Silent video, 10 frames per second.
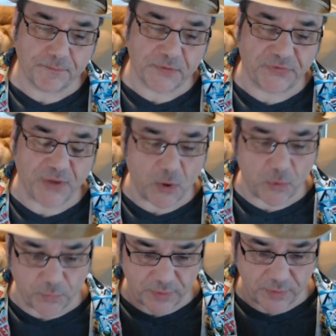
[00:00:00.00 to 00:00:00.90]

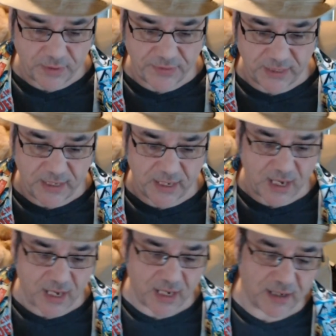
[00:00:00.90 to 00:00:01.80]
So they
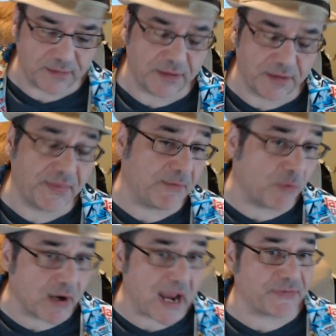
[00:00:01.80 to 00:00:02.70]

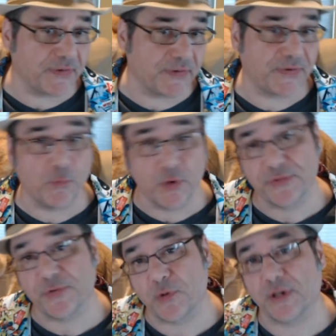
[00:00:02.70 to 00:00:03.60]
were asking us, what
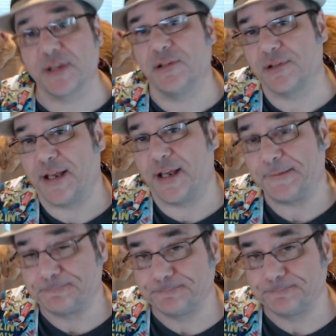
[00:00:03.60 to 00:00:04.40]
does an orchid look like?